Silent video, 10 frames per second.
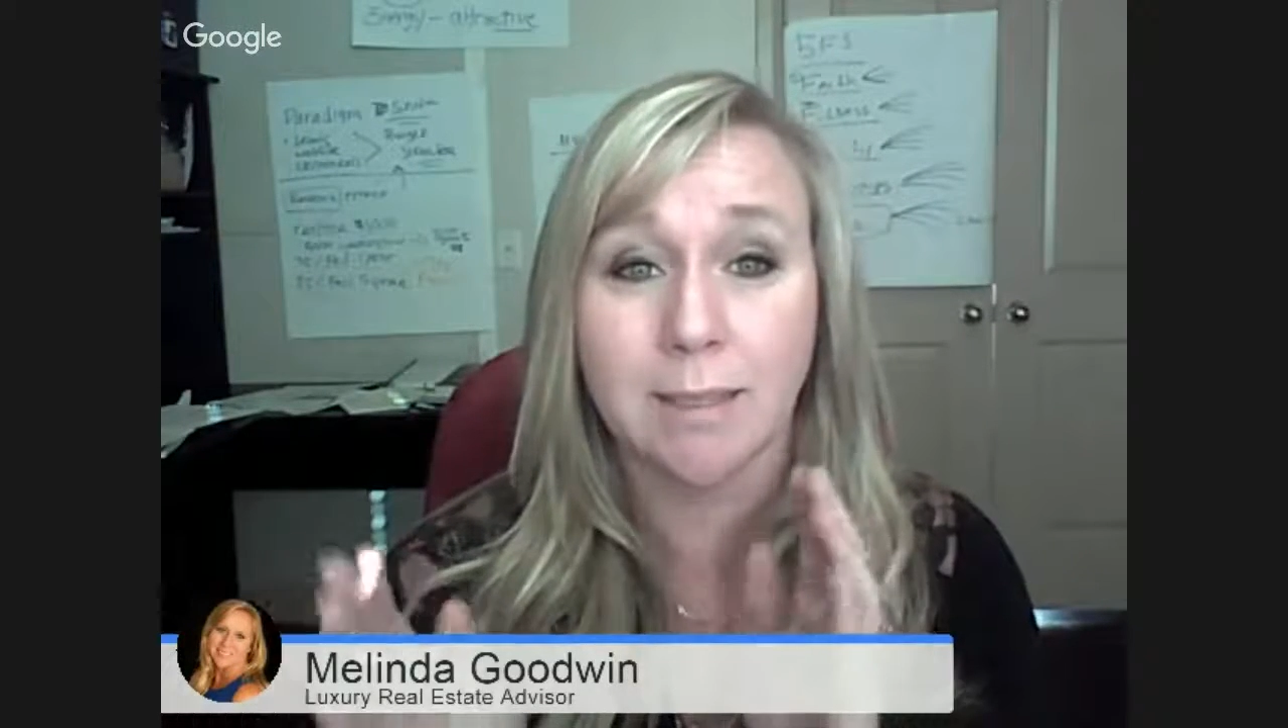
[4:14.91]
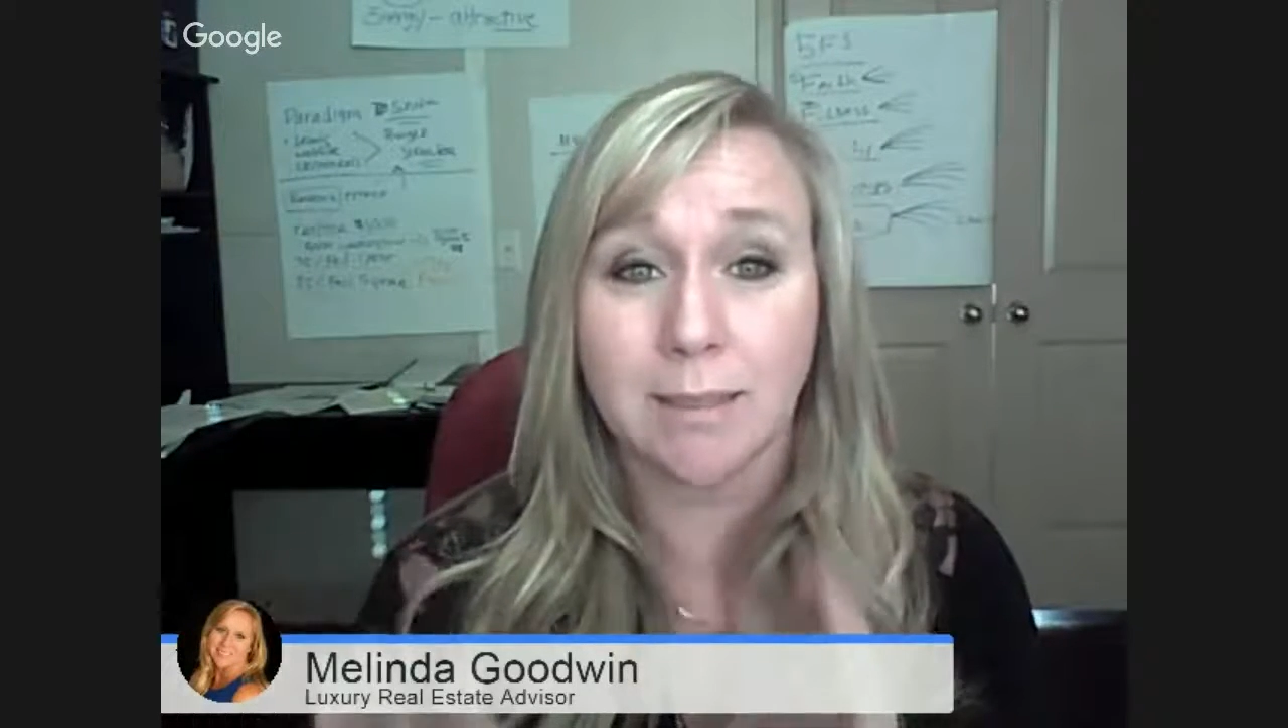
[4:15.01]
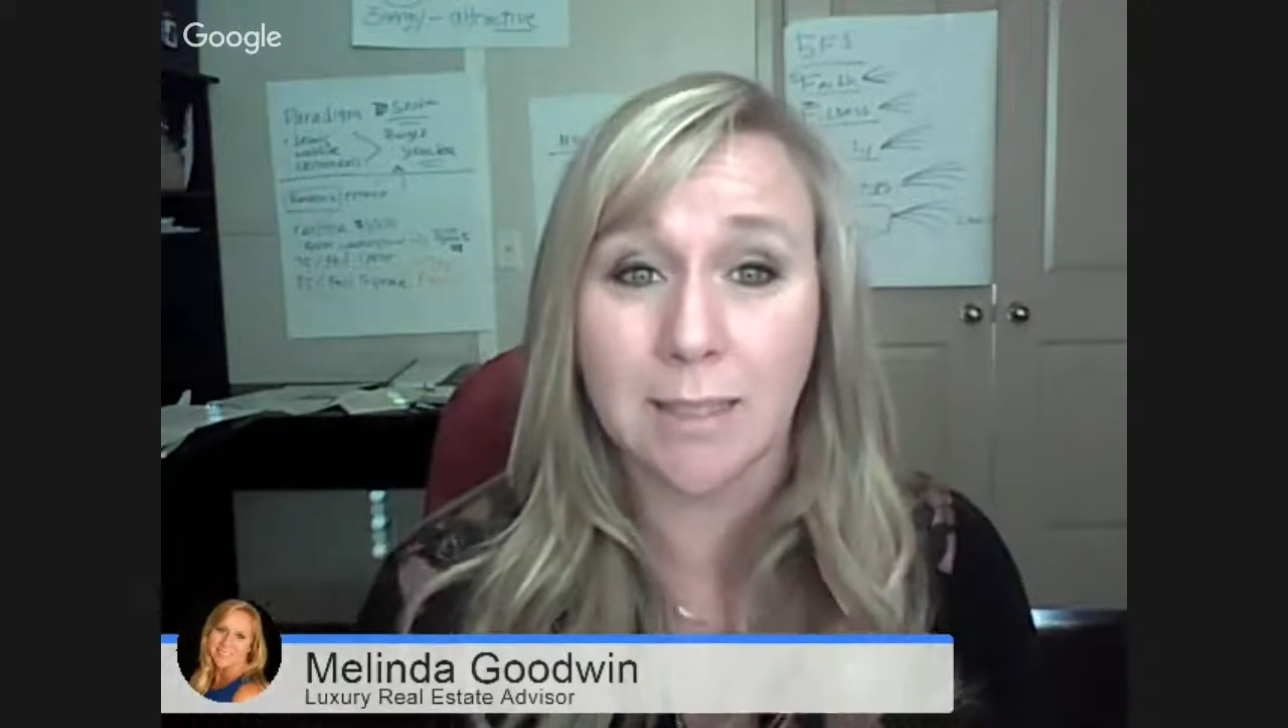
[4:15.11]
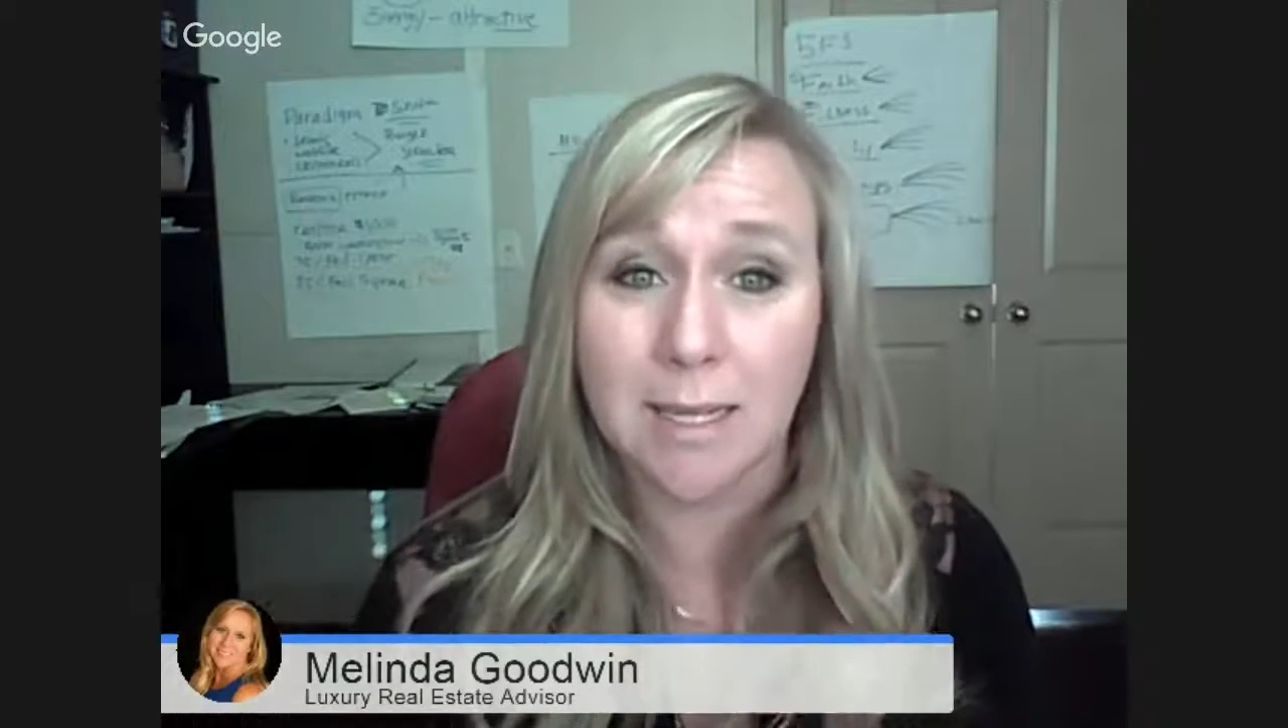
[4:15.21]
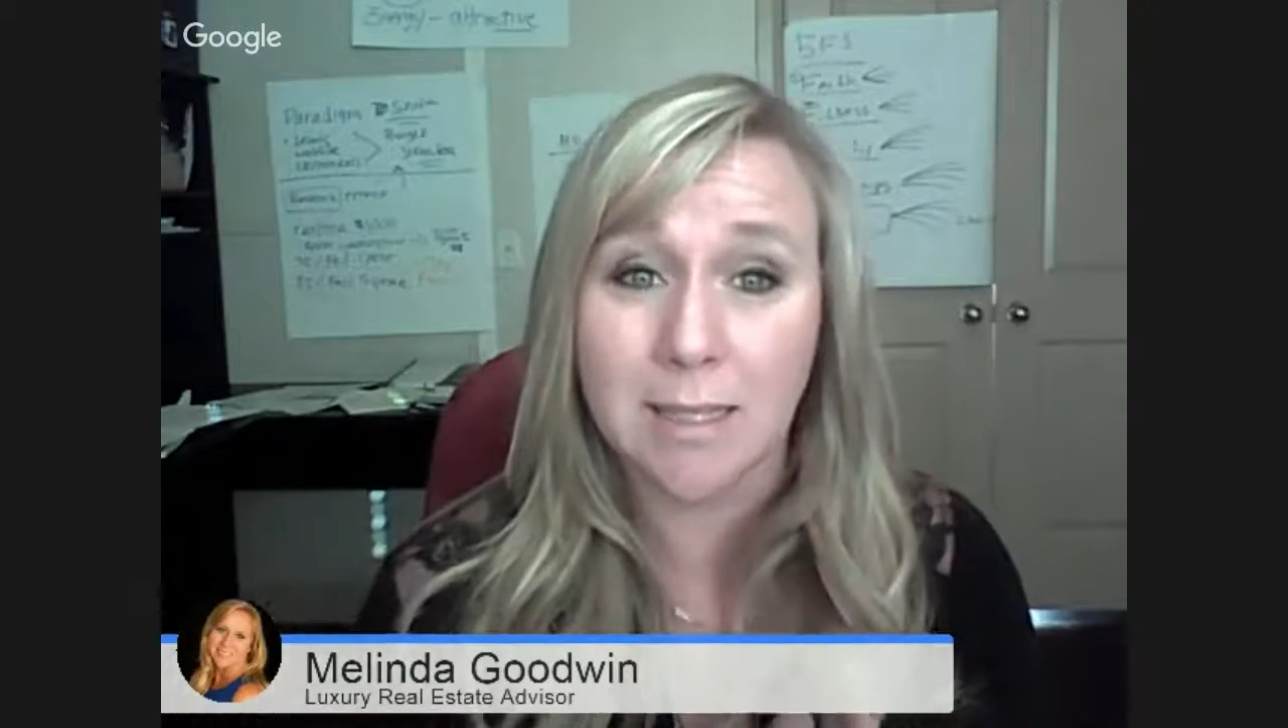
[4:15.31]

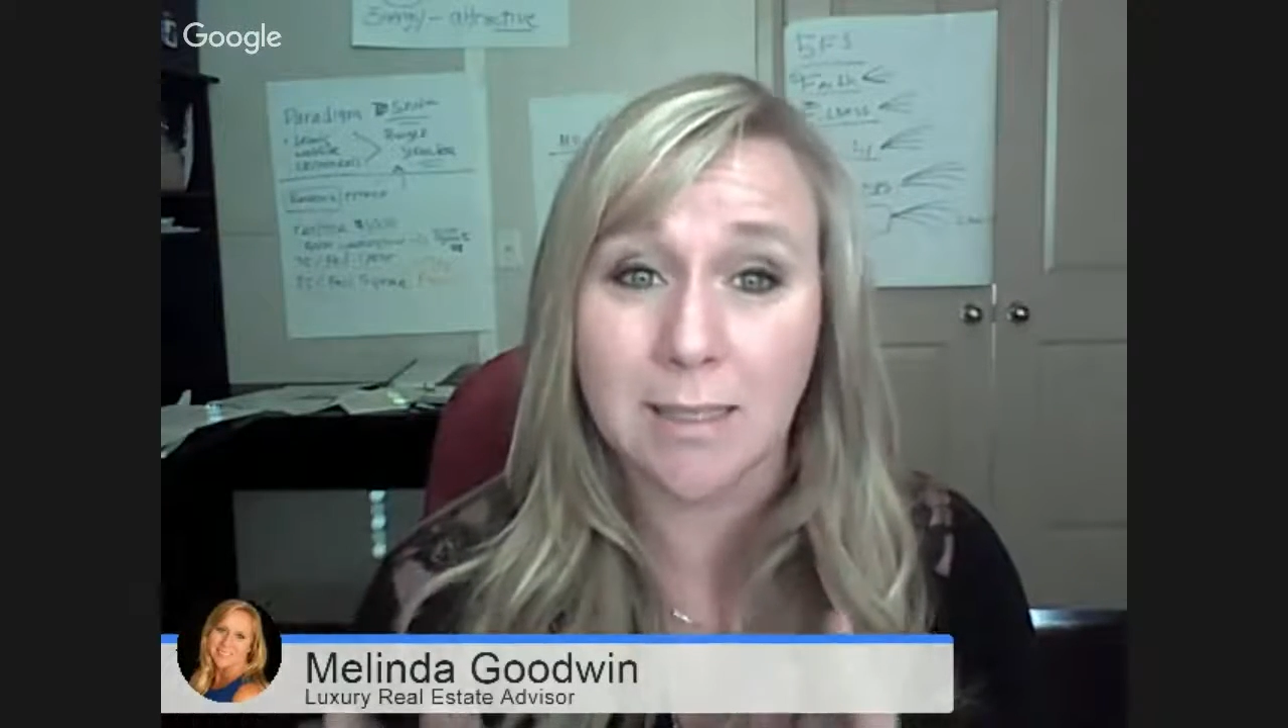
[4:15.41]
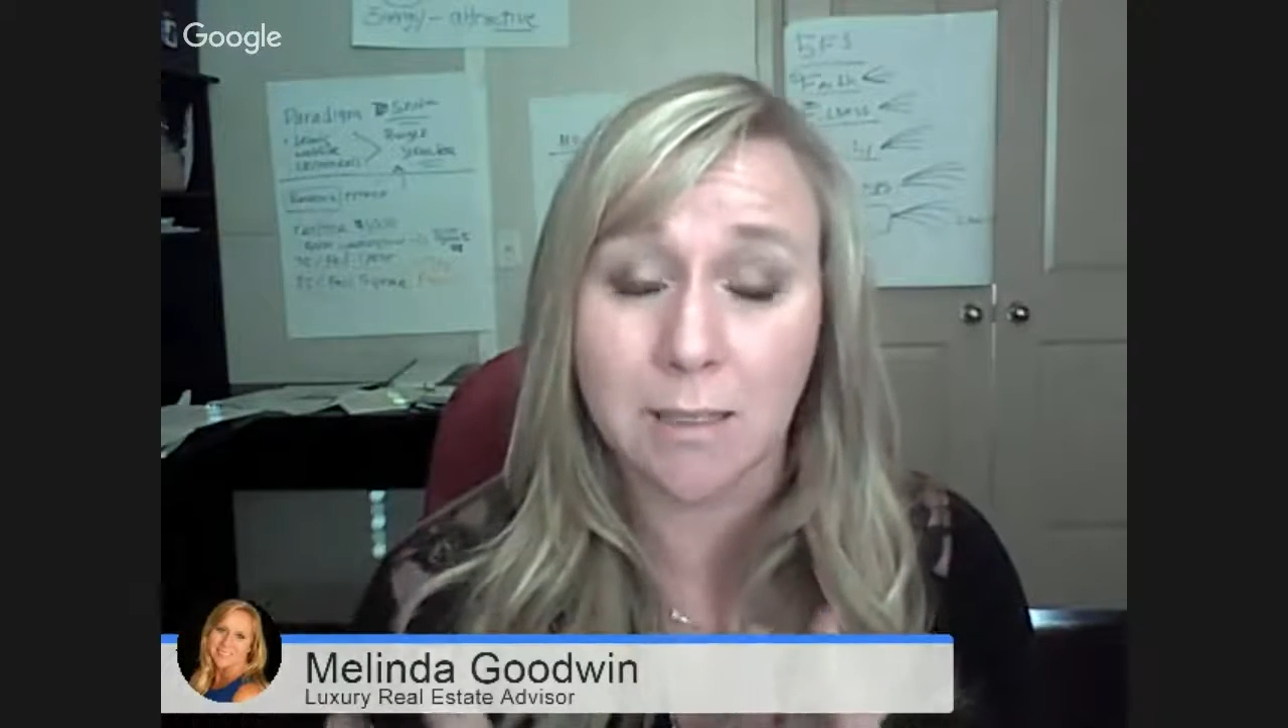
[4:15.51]
least